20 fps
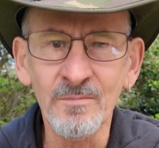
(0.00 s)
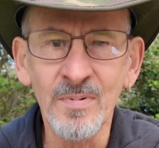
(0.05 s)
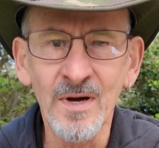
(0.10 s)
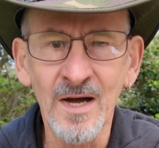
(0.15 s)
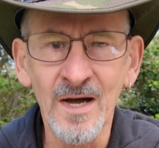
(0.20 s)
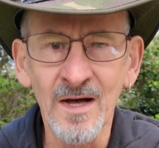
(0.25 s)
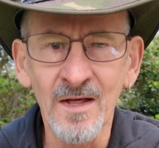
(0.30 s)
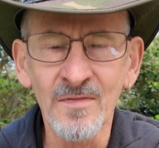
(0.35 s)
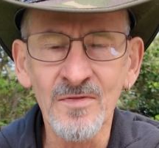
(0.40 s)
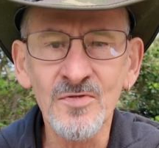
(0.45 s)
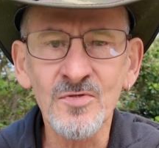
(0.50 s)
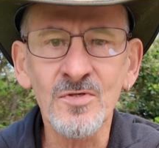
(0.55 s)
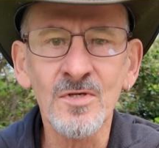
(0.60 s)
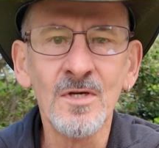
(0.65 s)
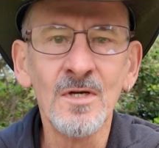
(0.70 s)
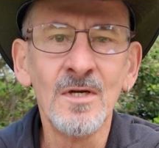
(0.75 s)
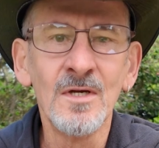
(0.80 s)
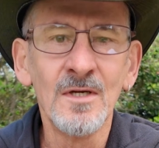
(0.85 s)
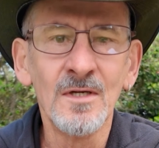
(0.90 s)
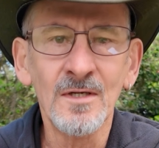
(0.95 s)
paths,
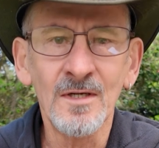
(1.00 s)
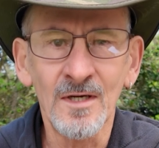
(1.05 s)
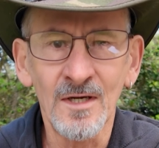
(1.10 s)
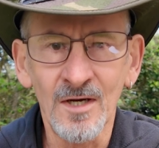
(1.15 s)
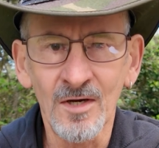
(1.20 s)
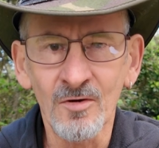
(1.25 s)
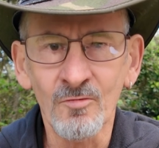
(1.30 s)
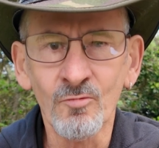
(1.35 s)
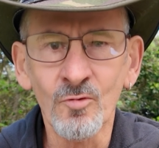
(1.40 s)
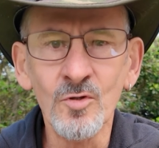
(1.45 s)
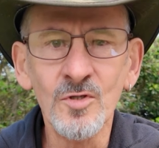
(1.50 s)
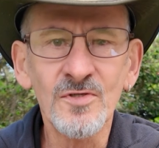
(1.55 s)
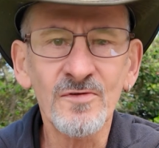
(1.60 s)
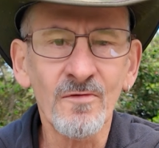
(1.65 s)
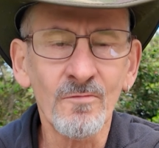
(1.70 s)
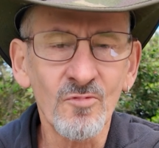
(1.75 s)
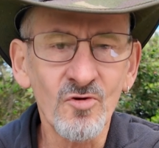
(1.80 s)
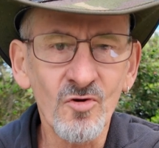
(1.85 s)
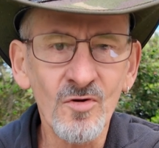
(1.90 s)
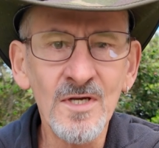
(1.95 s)
roots
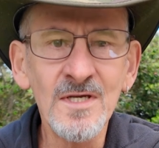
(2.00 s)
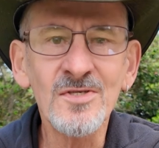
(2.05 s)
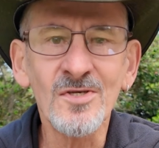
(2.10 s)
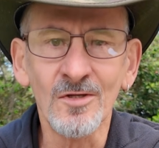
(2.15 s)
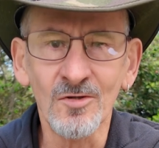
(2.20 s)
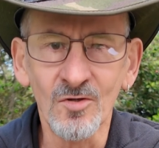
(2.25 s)
from trees, a